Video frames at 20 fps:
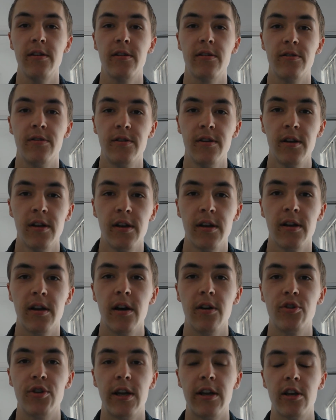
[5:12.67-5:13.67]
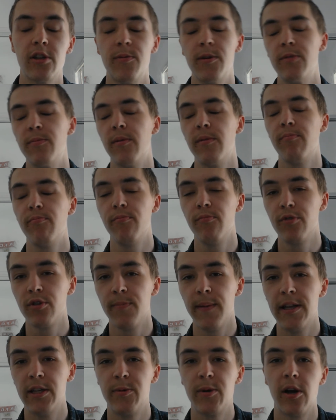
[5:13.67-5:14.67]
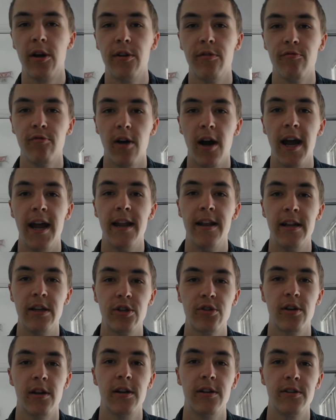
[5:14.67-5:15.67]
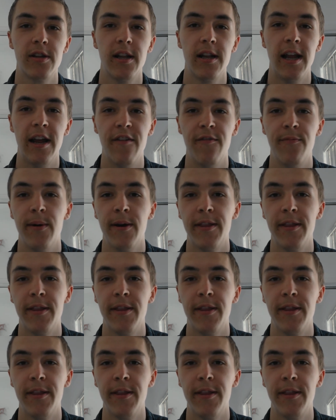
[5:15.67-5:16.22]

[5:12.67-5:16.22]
because Carl Jenkinson was meant to be on the right and Lichtsteiner to the left,